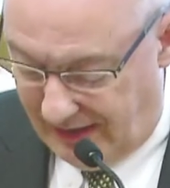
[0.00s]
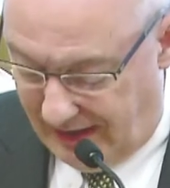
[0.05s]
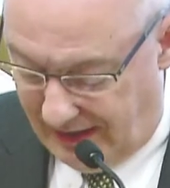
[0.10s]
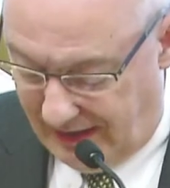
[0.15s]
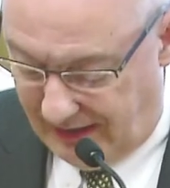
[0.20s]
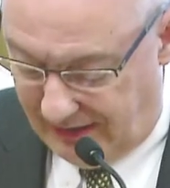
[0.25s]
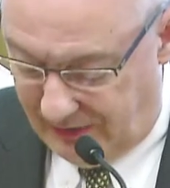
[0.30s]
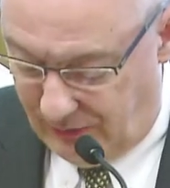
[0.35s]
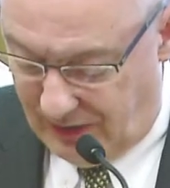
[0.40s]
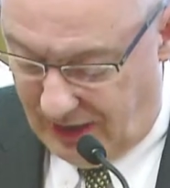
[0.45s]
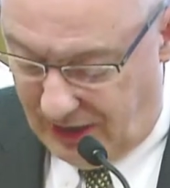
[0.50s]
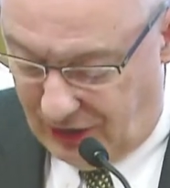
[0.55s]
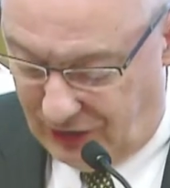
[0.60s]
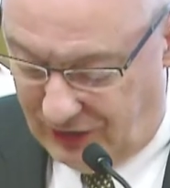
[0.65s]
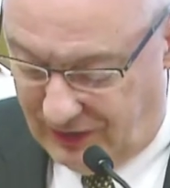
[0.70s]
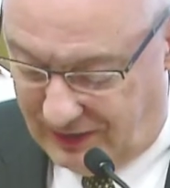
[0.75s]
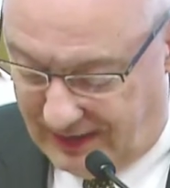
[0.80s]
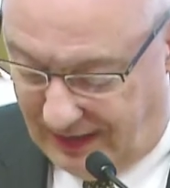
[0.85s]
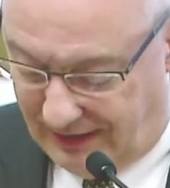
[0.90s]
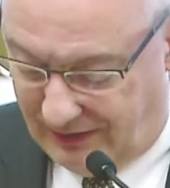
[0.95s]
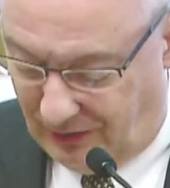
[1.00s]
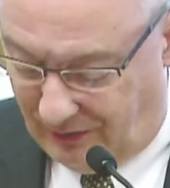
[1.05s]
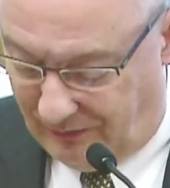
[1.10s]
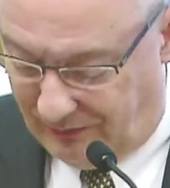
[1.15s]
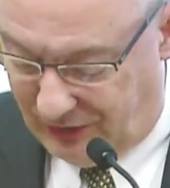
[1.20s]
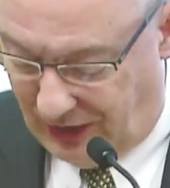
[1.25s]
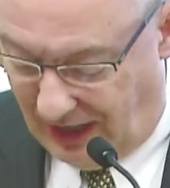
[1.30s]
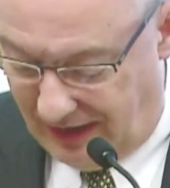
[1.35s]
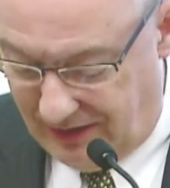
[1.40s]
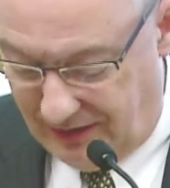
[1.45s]
education sector of
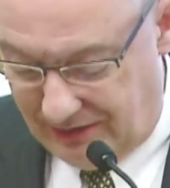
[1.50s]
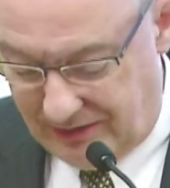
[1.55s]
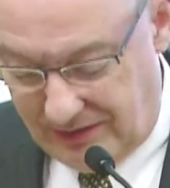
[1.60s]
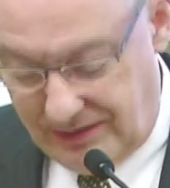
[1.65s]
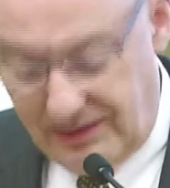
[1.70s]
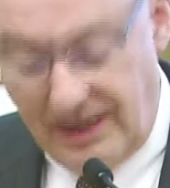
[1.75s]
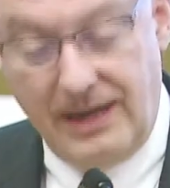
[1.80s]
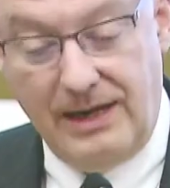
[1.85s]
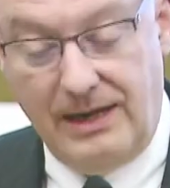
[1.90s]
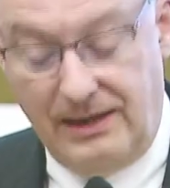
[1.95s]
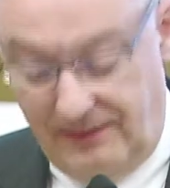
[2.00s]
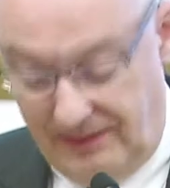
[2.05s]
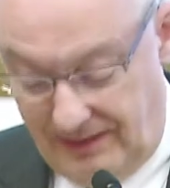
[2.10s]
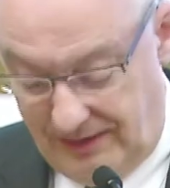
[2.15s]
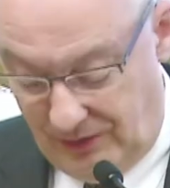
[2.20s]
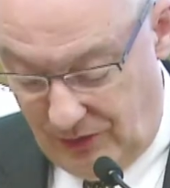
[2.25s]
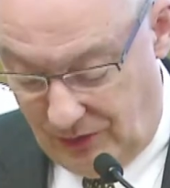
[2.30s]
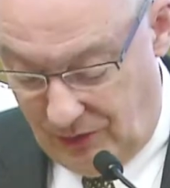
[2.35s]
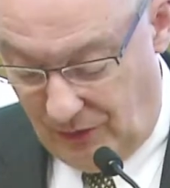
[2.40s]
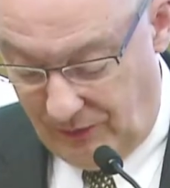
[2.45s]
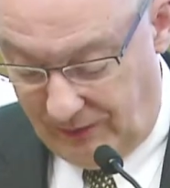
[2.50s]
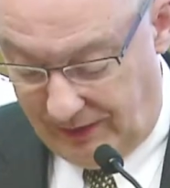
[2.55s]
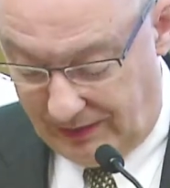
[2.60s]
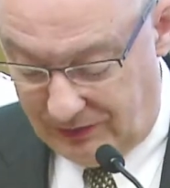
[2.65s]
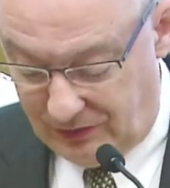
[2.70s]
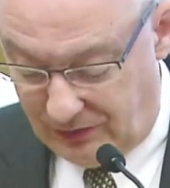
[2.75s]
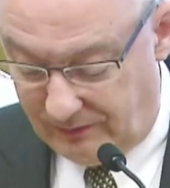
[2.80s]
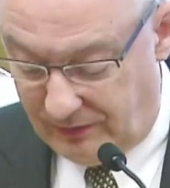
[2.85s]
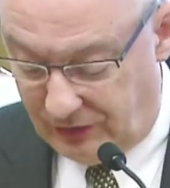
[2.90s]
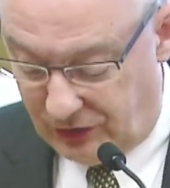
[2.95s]
China today in the context
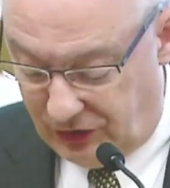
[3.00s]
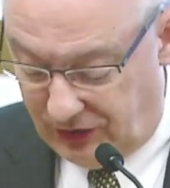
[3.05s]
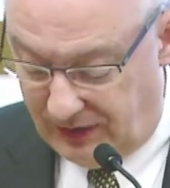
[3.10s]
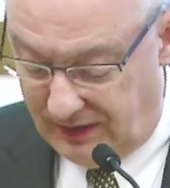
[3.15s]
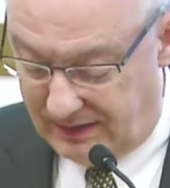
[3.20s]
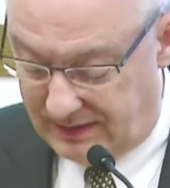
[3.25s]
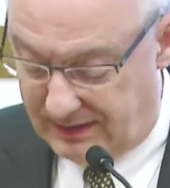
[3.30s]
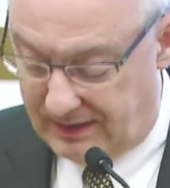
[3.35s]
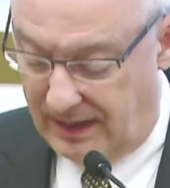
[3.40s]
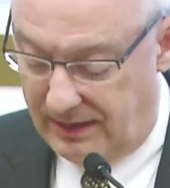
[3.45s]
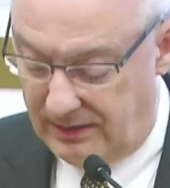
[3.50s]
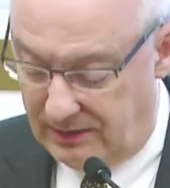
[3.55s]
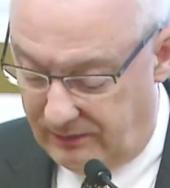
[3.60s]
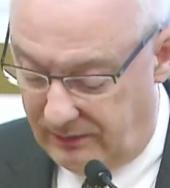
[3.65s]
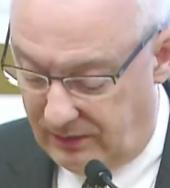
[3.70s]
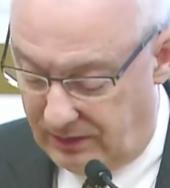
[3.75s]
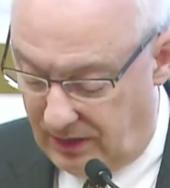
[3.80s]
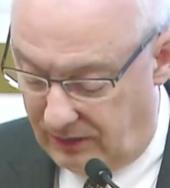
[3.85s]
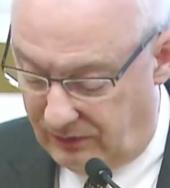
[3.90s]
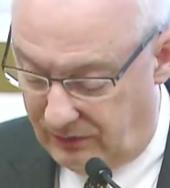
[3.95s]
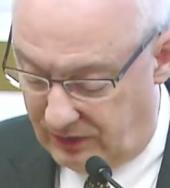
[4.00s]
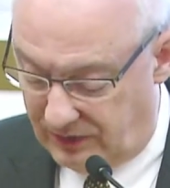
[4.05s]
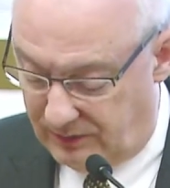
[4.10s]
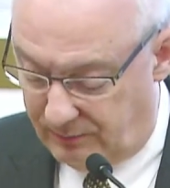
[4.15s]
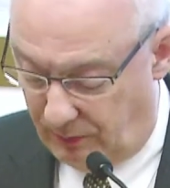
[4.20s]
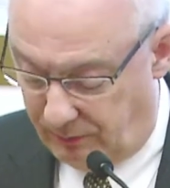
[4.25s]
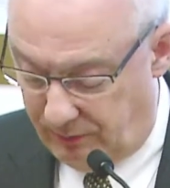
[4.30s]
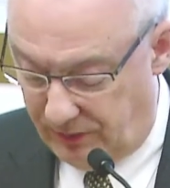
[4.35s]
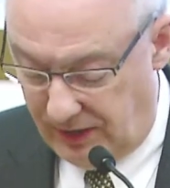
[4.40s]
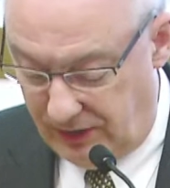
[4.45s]
of the sheer size of the country's
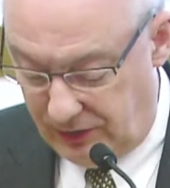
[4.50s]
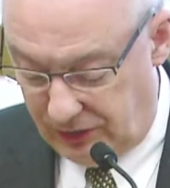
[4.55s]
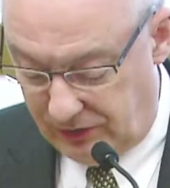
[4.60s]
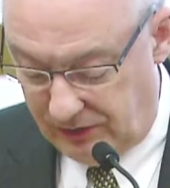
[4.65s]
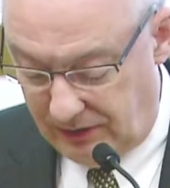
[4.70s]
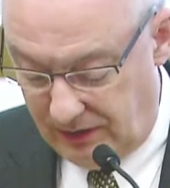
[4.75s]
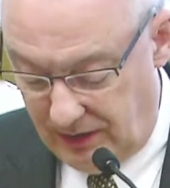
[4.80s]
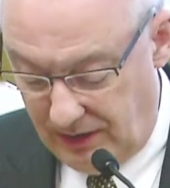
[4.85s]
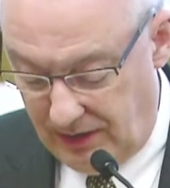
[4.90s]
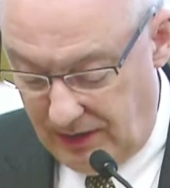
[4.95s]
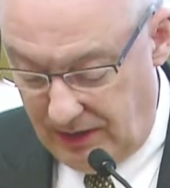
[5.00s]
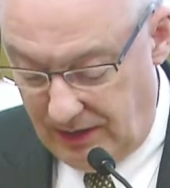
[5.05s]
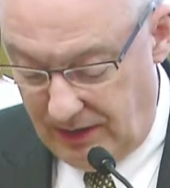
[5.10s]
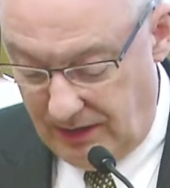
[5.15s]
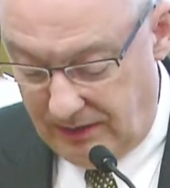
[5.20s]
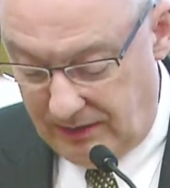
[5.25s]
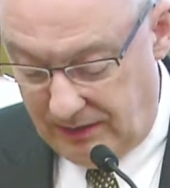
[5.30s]
population, the